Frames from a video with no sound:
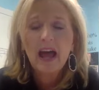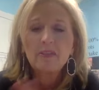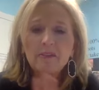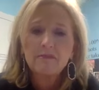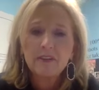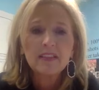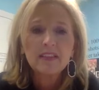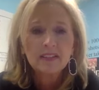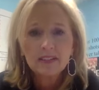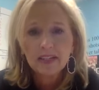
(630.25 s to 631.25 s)
at the 5th
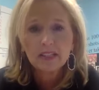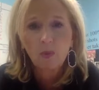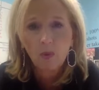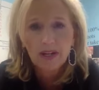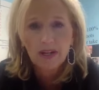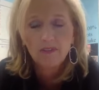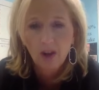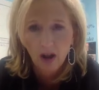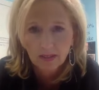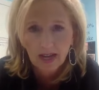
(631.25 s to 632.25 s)
and 6th point of
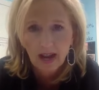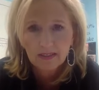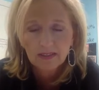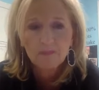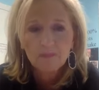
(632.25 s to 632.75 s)
contact.